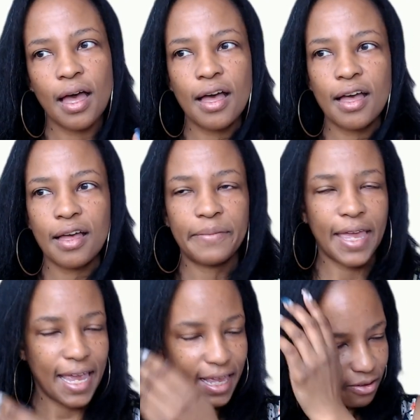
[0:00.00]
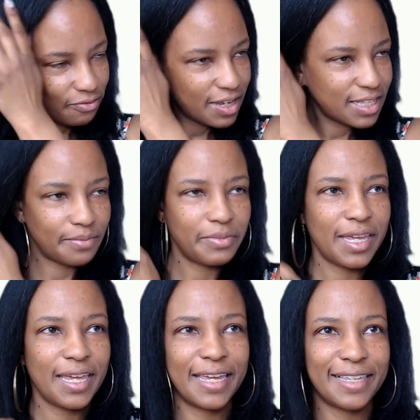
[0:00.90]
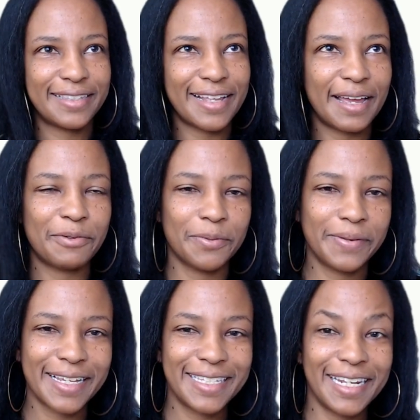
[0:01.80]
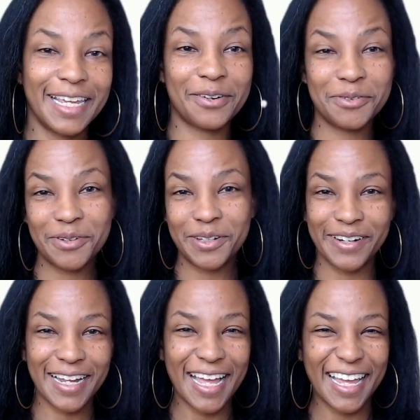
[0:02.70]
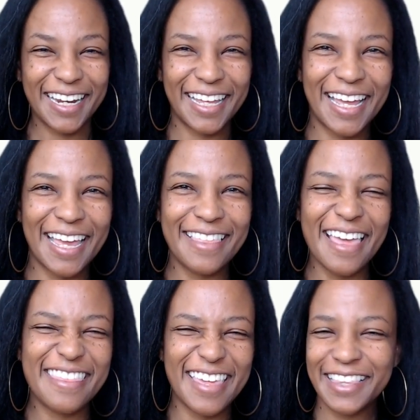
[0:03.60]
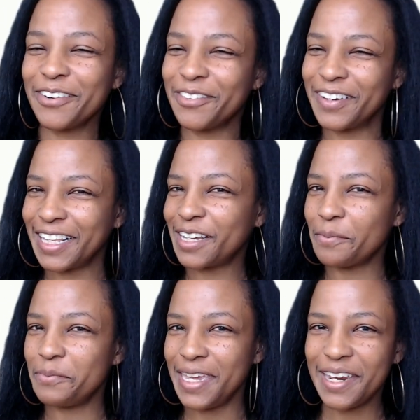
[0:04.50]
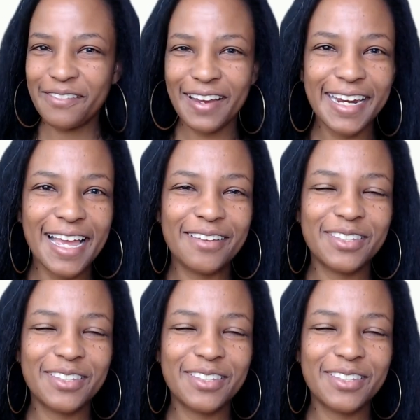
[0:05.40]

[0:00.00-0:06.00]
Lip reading: And the reason being is that Perplexity and Google are kind of, I think they're really competing right now.